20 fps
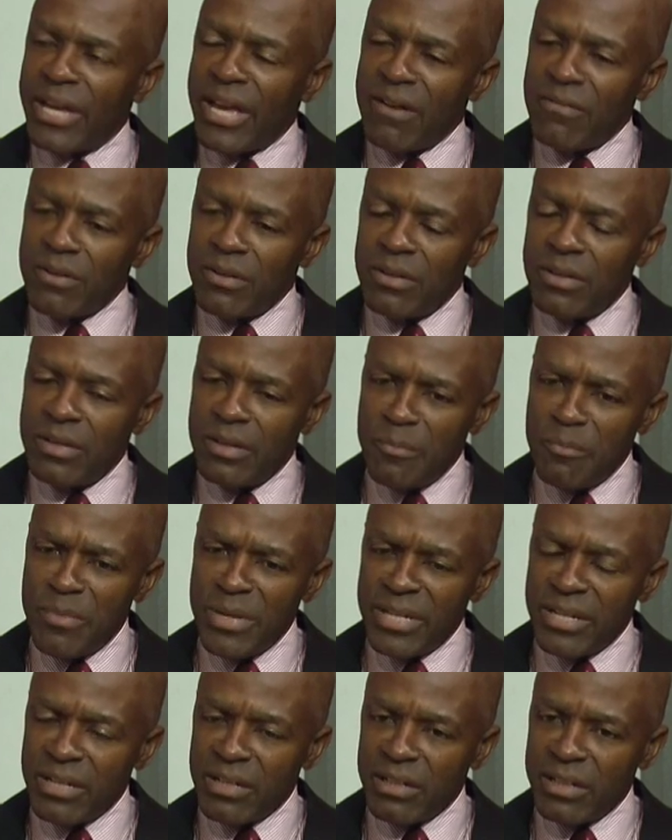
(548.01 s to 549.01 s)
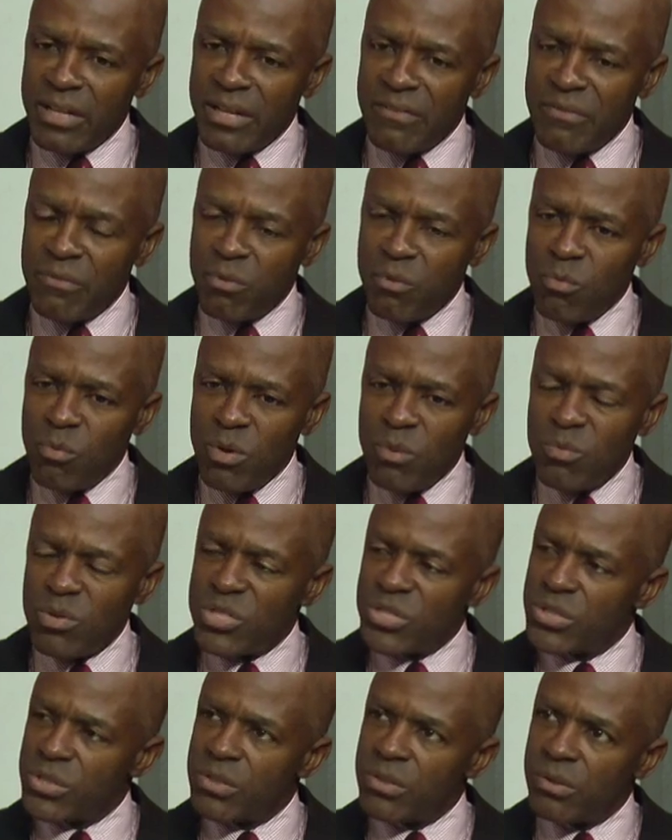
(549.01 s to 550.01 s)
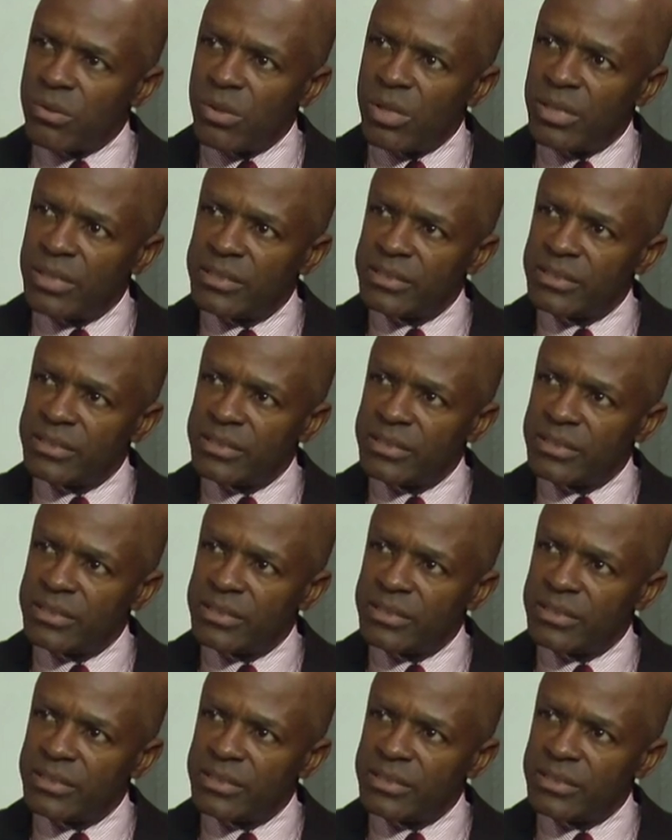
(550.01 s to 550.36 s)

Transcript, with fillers: have a, a, minute left. What would you